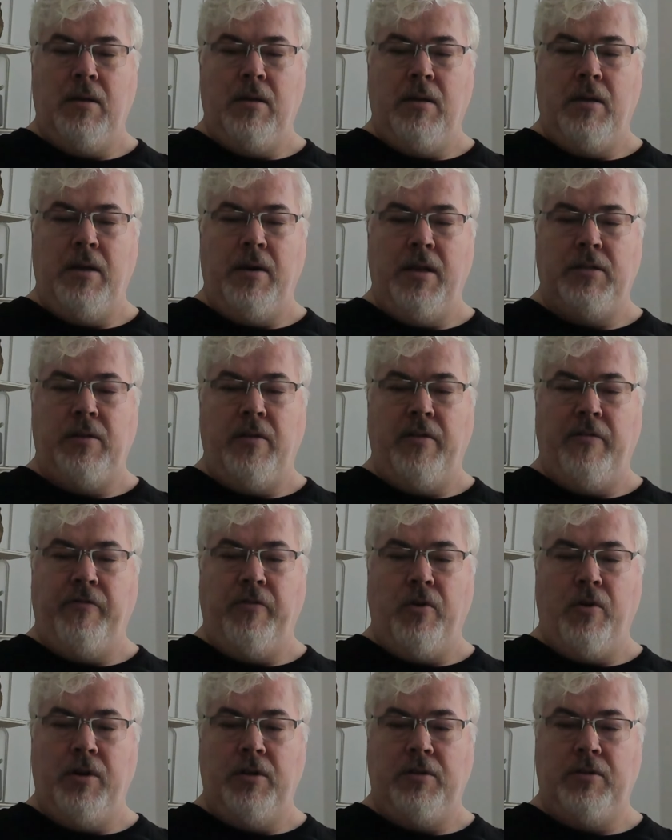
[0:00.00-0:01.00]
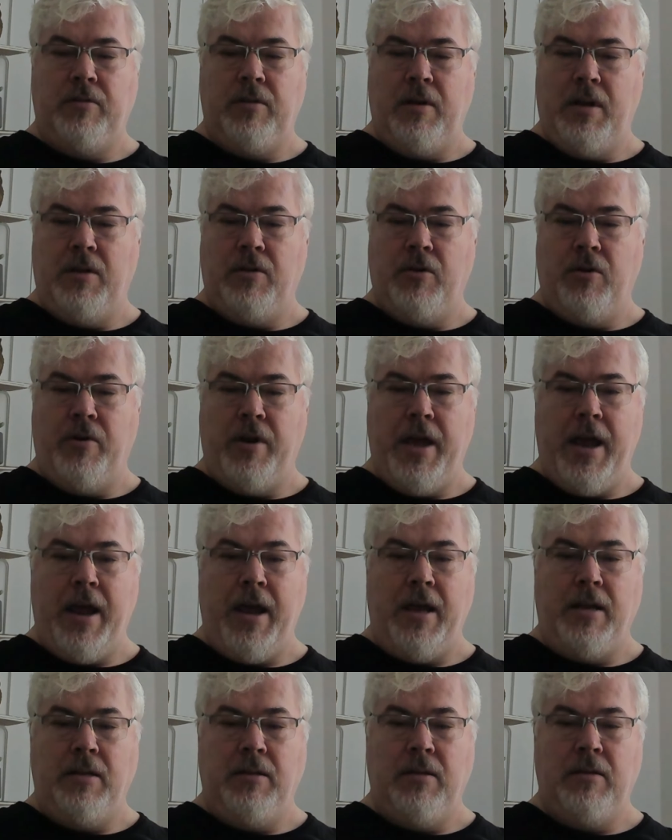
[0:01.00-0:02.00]
It is the voice in your
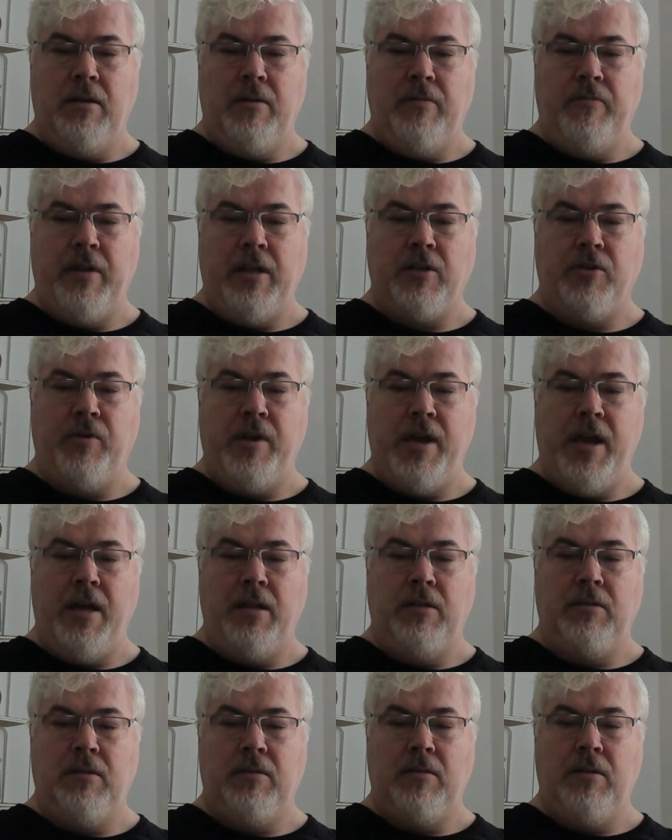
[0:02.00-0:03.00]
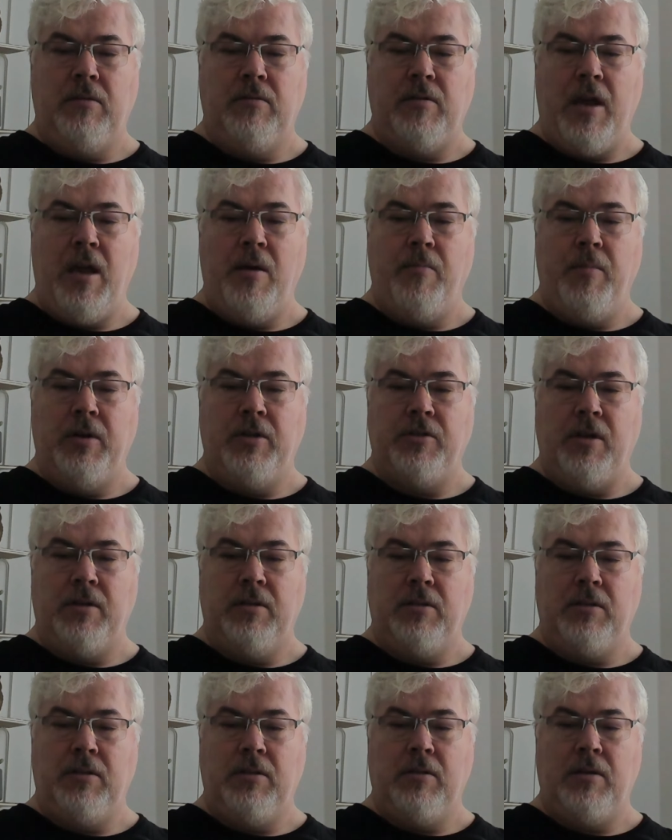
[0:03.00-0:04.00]
head that creates the
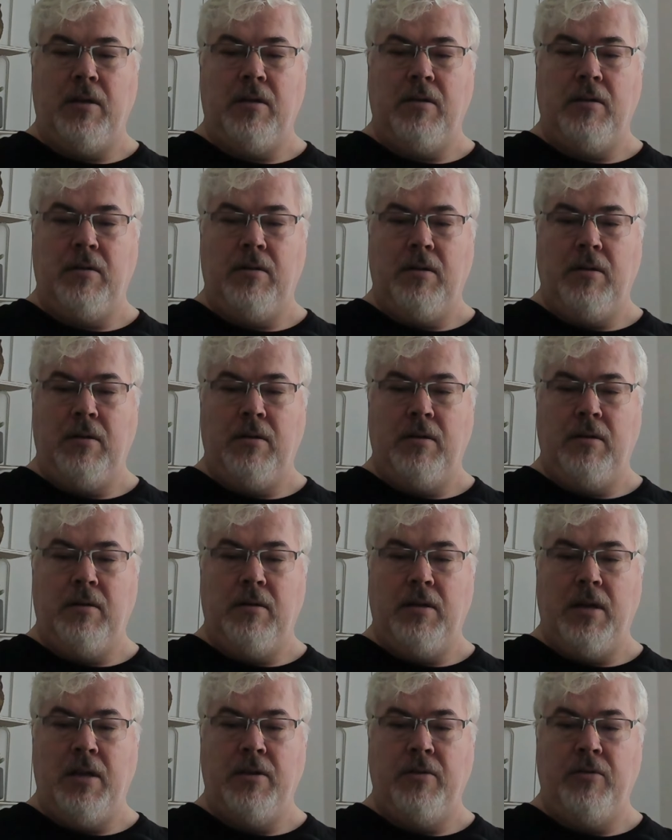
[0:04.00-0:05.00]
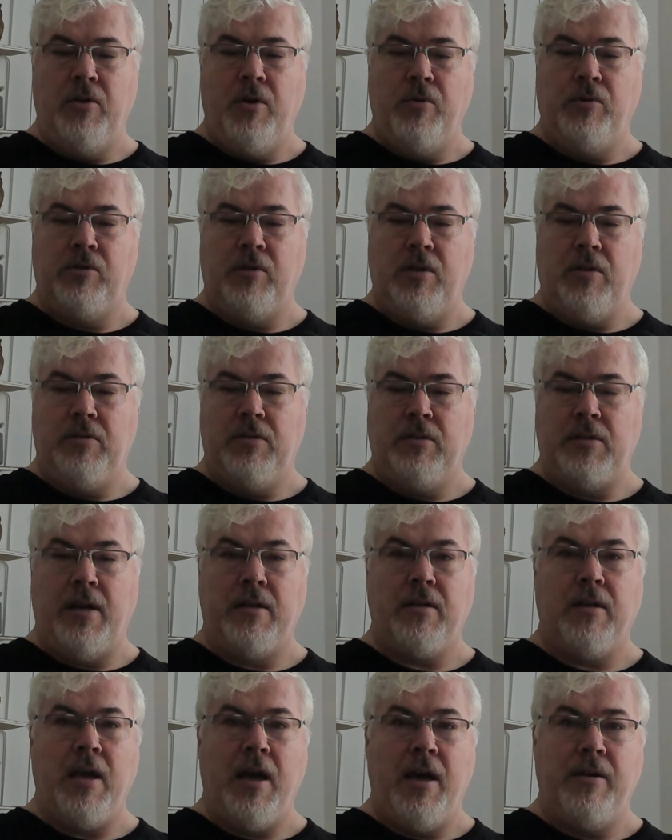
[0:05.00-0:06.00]
images and notions
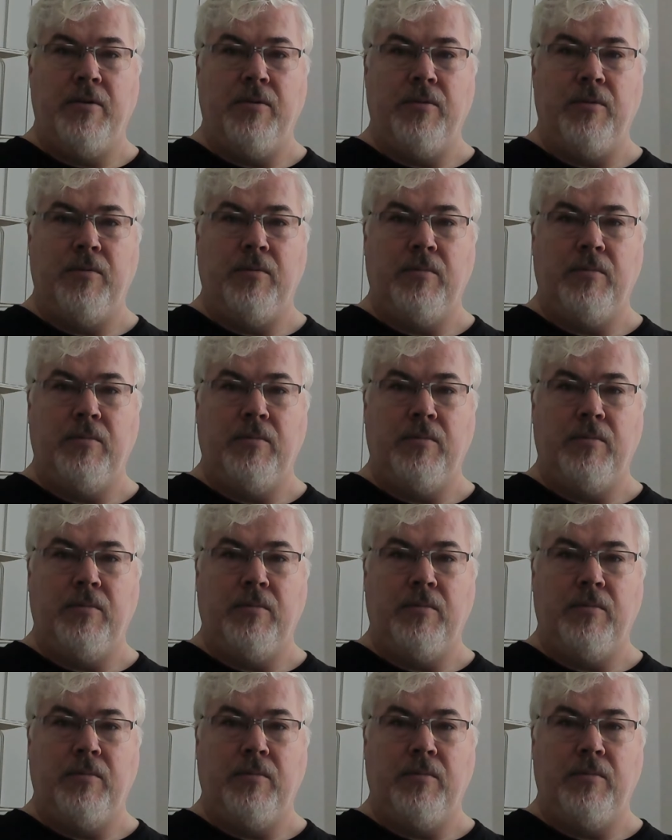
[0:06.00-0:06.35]
that guide you.